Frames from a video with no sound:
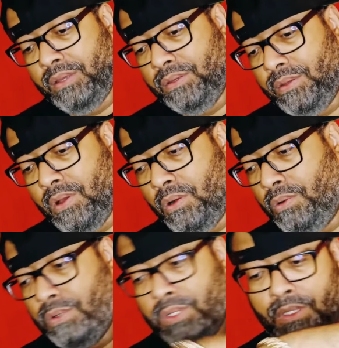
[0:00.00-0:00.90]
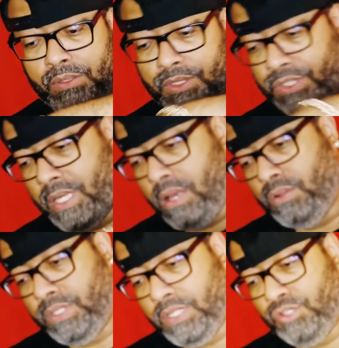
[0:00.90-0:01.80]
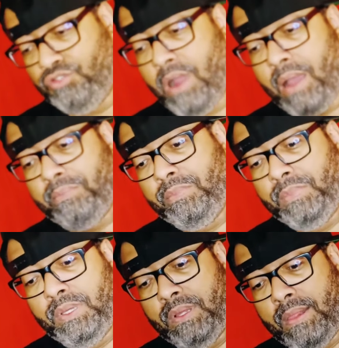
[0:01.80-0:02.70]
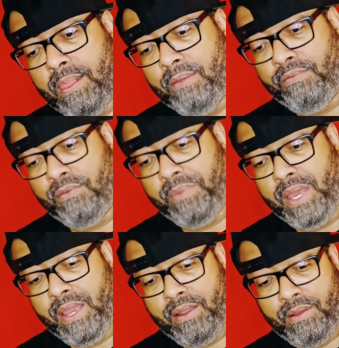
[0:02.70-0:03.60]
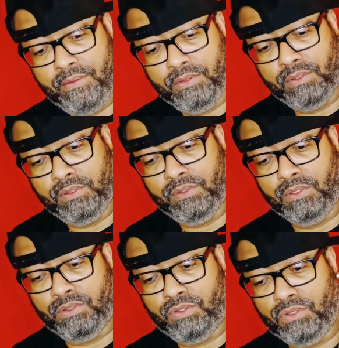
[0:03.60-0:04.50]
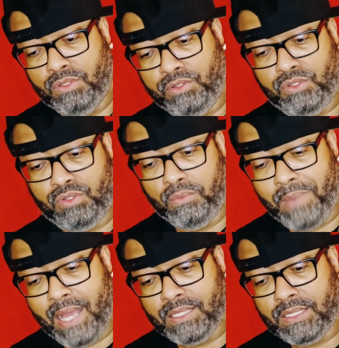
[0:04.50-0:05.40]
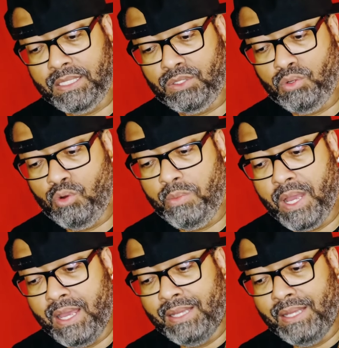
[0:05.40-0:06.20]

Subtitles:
the shells, they'll drop from here, the magazine tube,